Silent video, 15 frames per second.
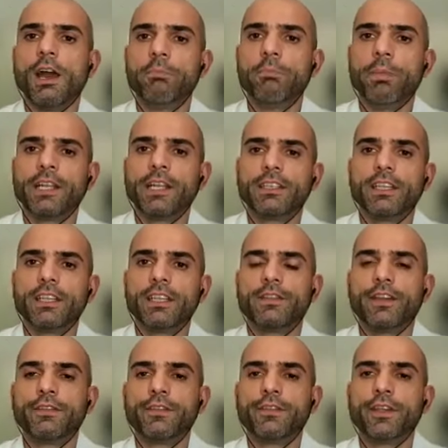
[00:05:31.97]
But
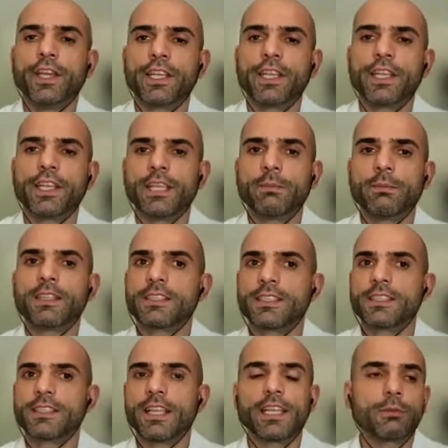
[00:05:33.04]
if you accept that the
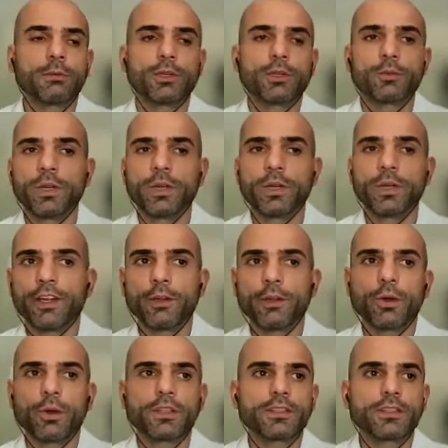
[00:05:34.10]
seller can put whatever he
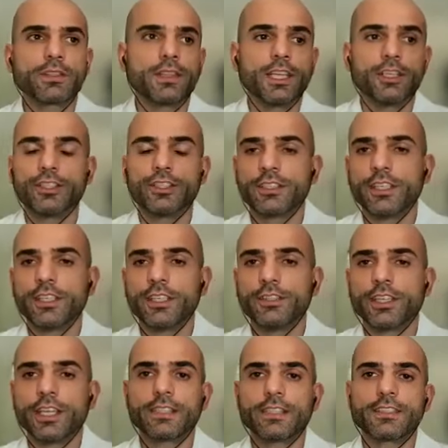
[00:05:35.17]
wants in there, you just need
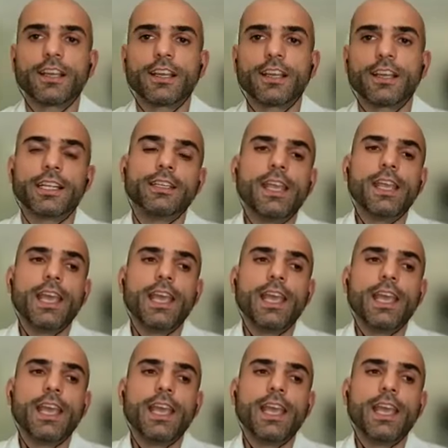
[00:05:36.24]
to get it signed.